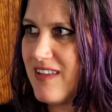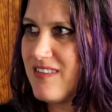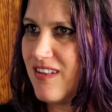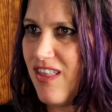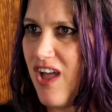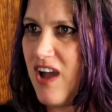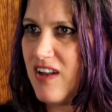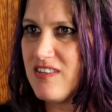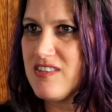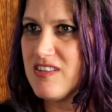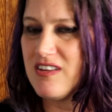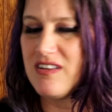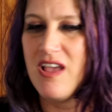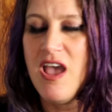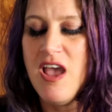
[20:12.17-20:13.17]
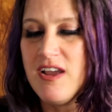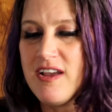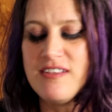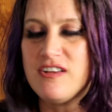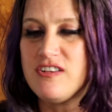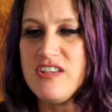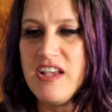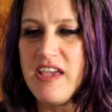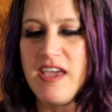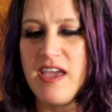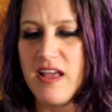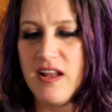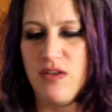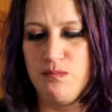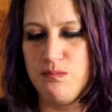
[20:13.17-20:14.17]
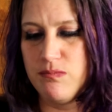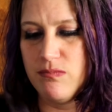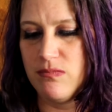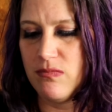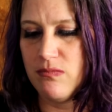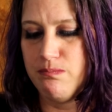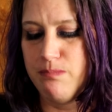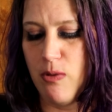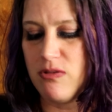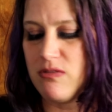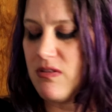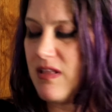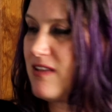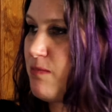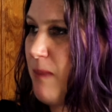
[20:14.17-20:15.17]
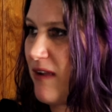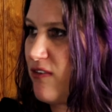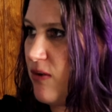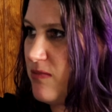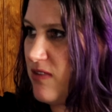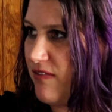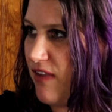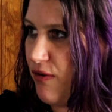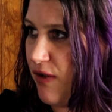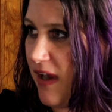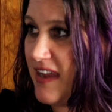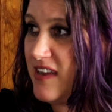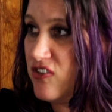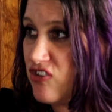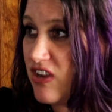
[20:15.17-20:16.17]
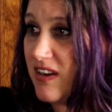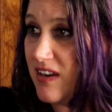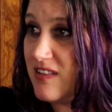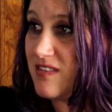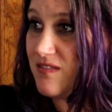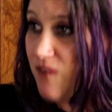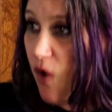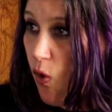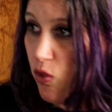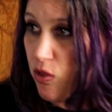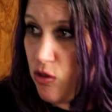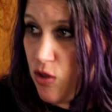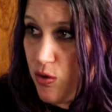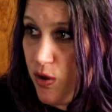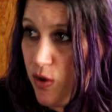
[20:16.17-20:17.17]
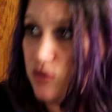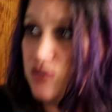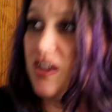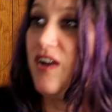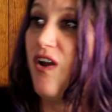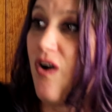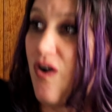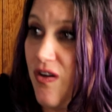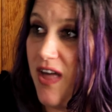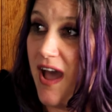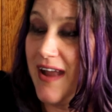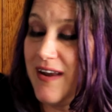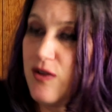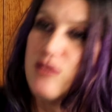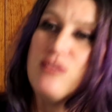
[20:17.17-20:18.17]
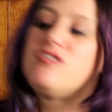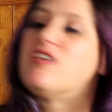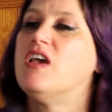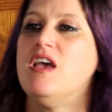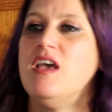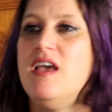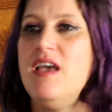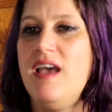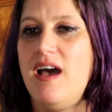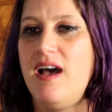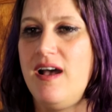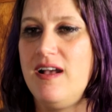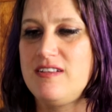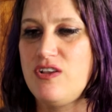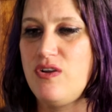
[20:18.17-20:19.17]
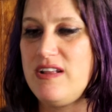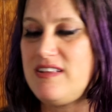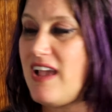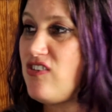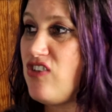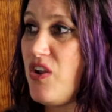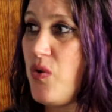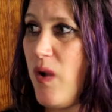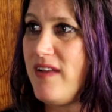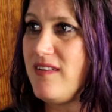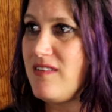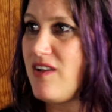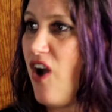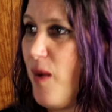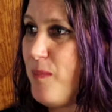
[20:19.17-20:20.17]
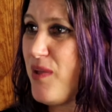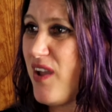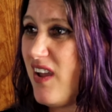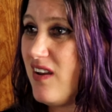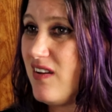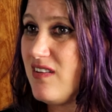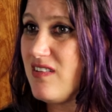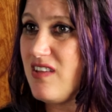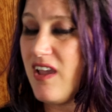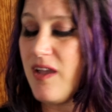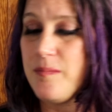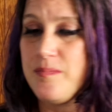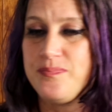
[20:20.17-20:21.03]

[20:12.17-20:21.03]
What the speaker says: It takes a lot to sing, because they're singing at both spectrums of their range, and it's all the low notes and all the high notes. So it's actually quite complicated to sing.